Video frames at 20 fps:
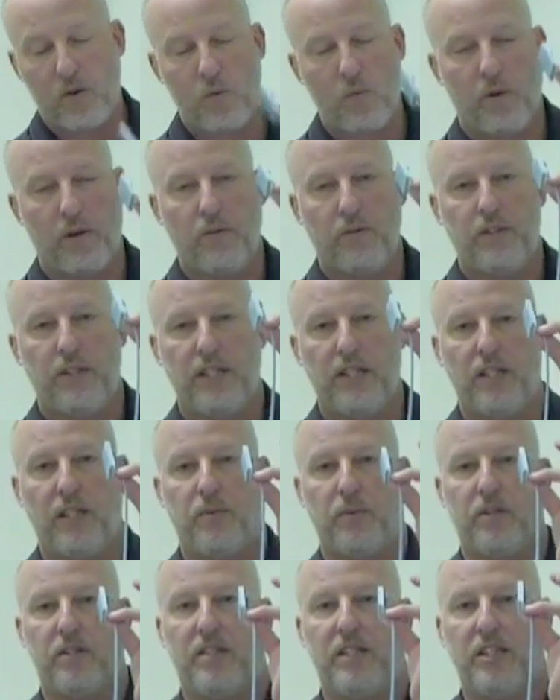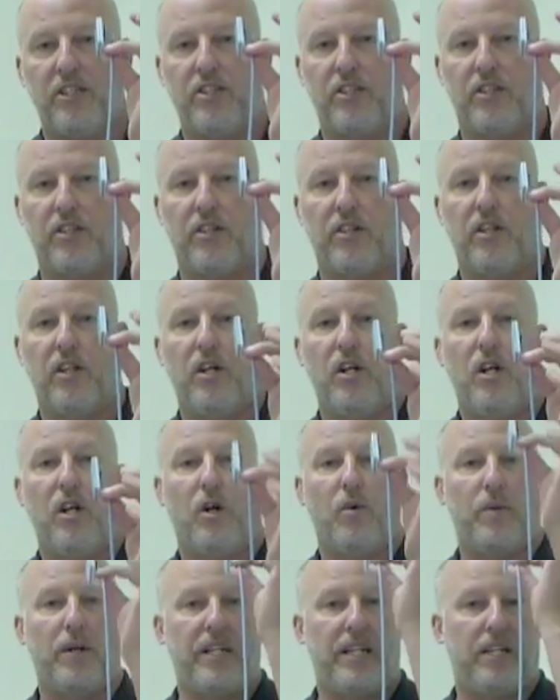When we're dealing with digital,
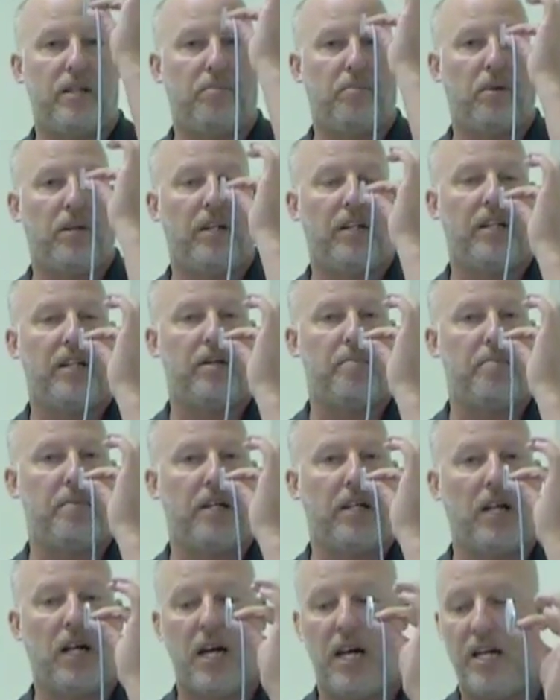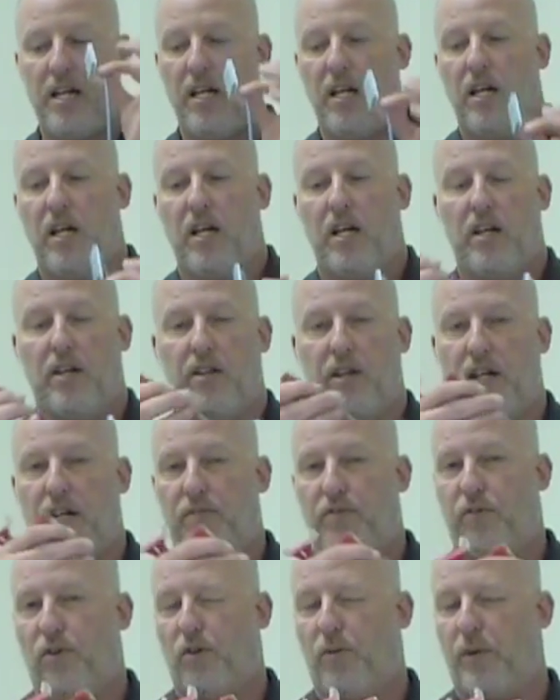we need to put it in the midline.
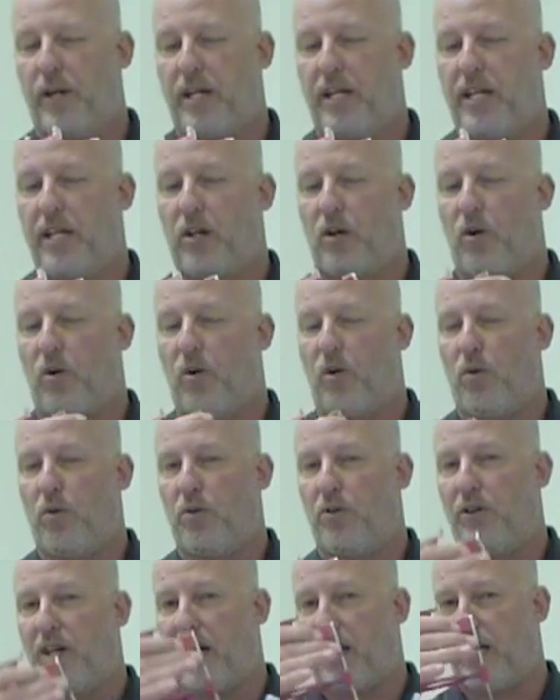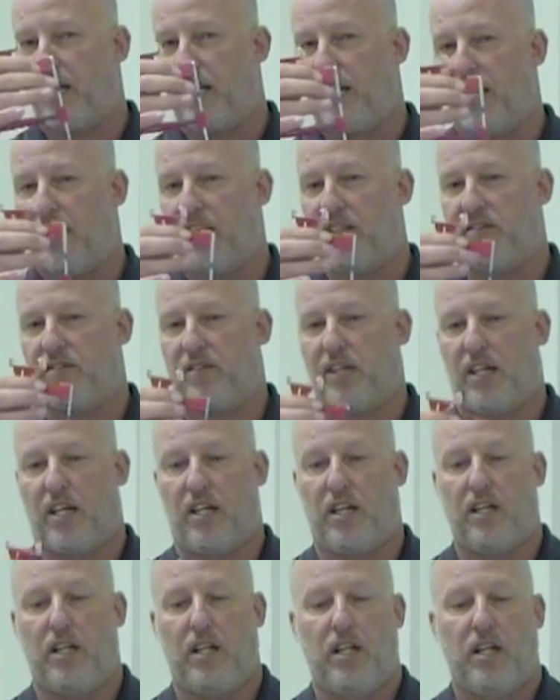Therefore, we need a holder that can get us there.